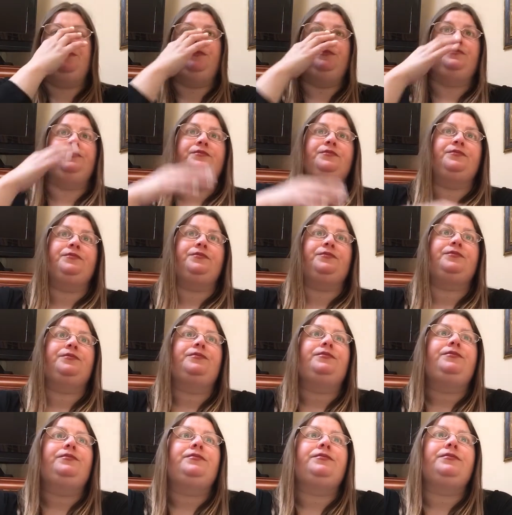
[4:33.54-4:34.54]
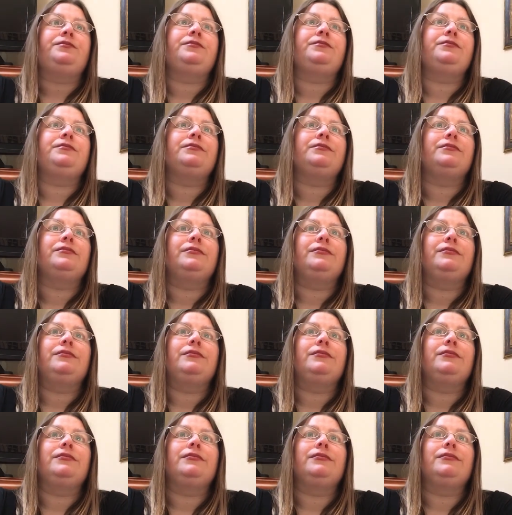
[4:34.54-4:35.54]

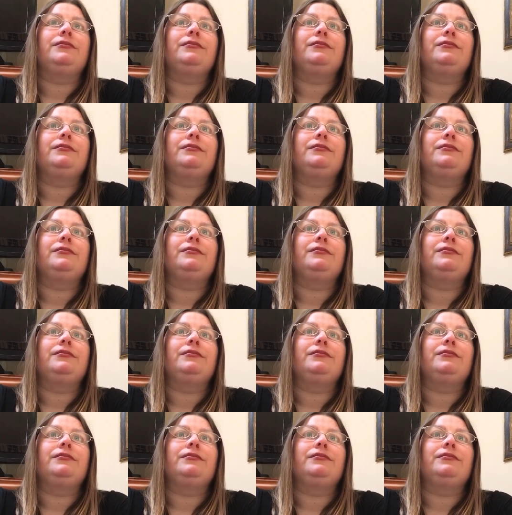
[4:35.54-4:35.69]
Nobody speaks.